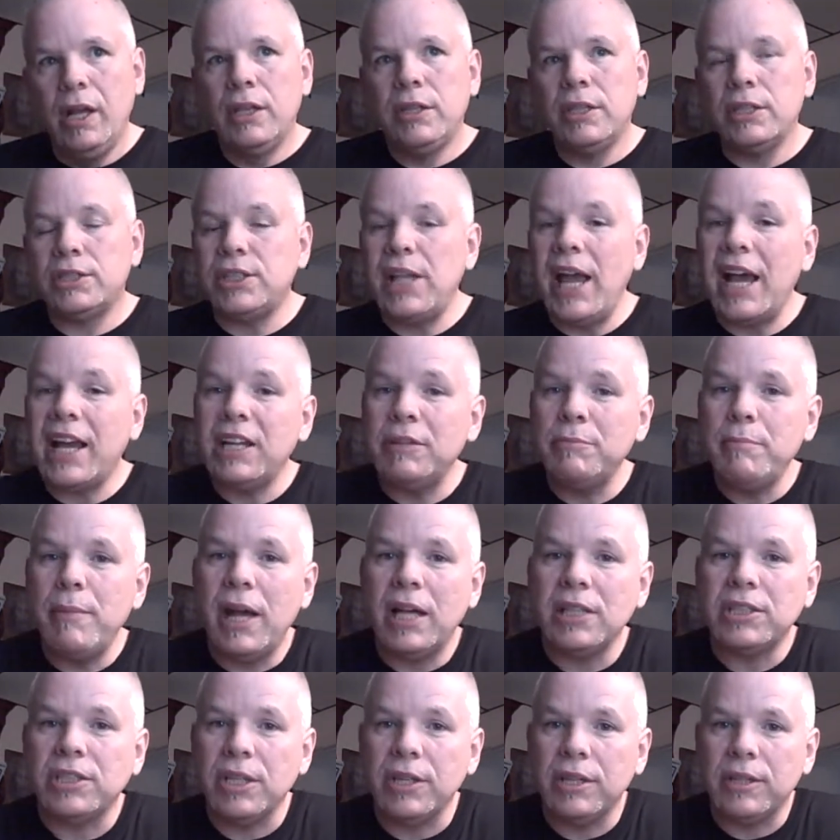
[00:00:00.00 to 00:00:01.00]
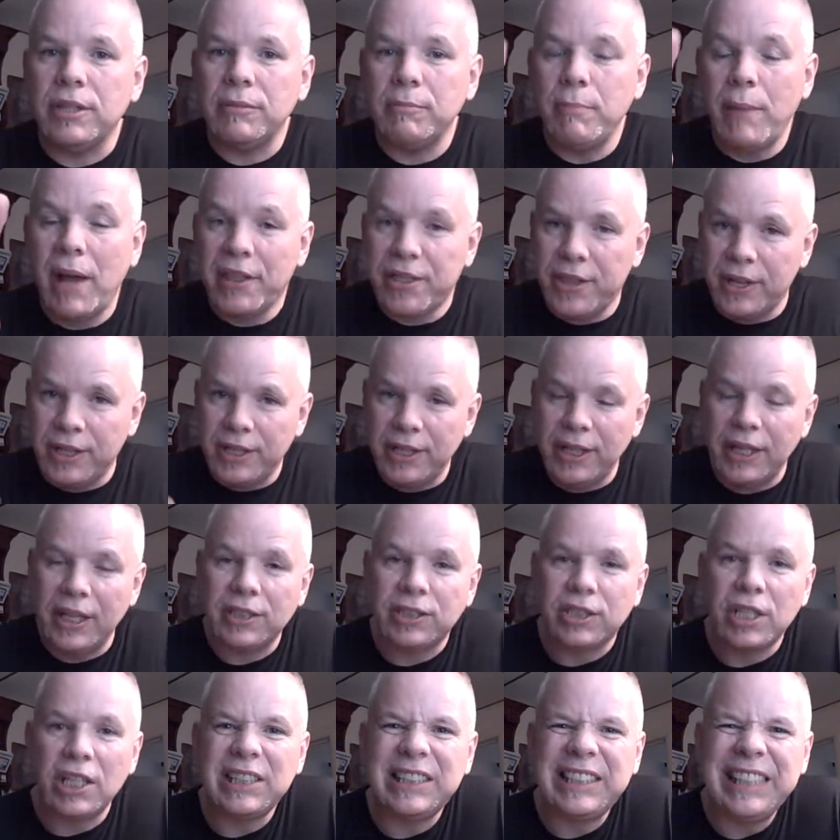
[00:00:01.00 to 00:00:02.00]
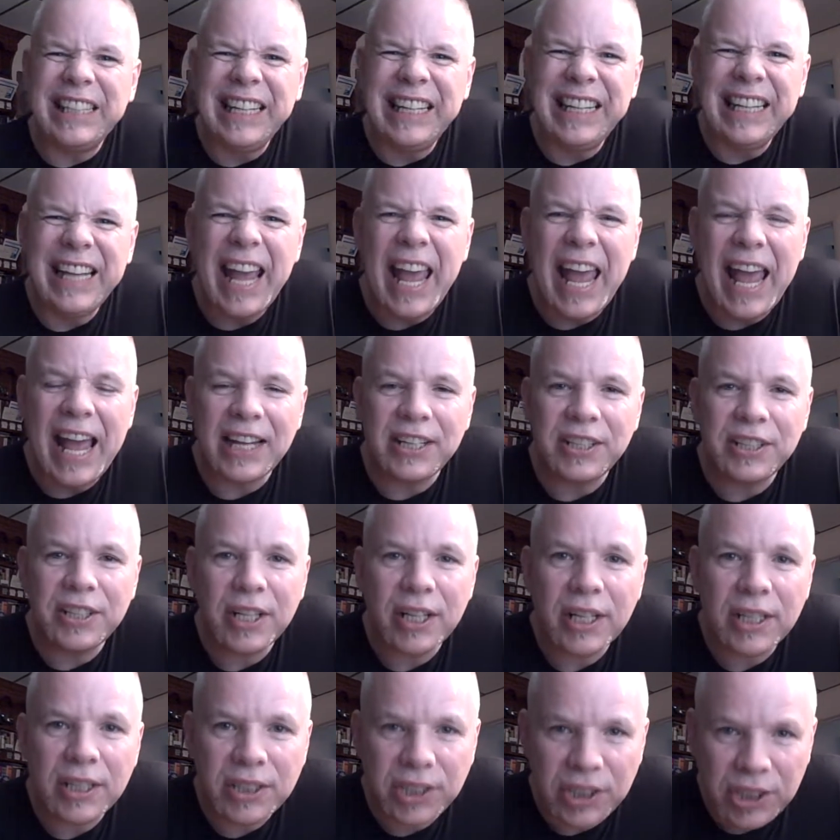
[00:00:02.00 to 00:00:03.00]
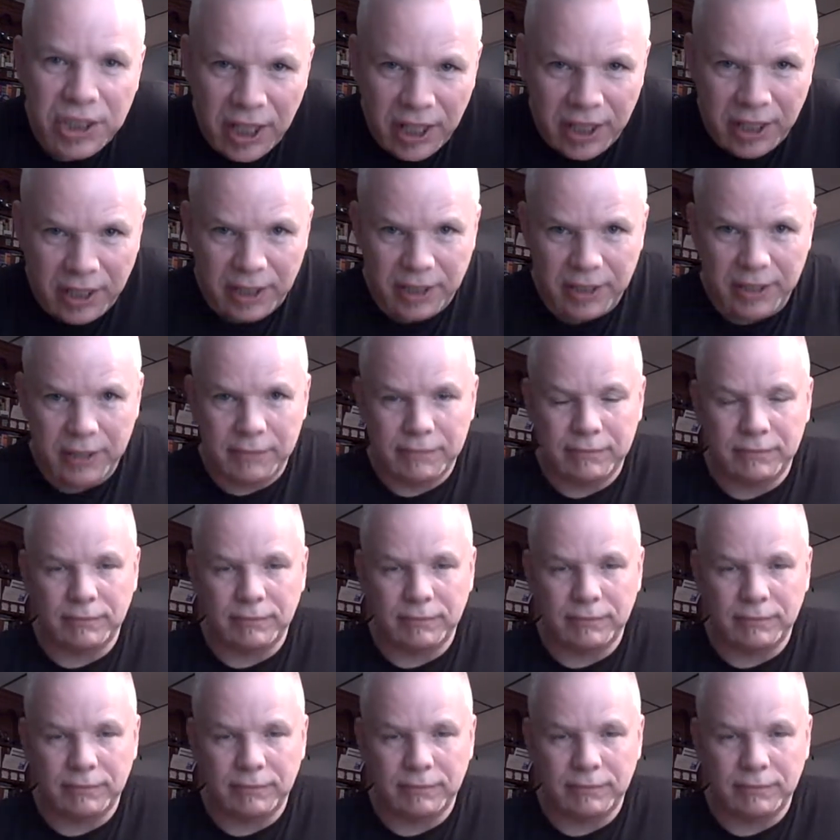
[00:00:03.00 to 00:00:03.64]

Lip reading: The second method is a D&C,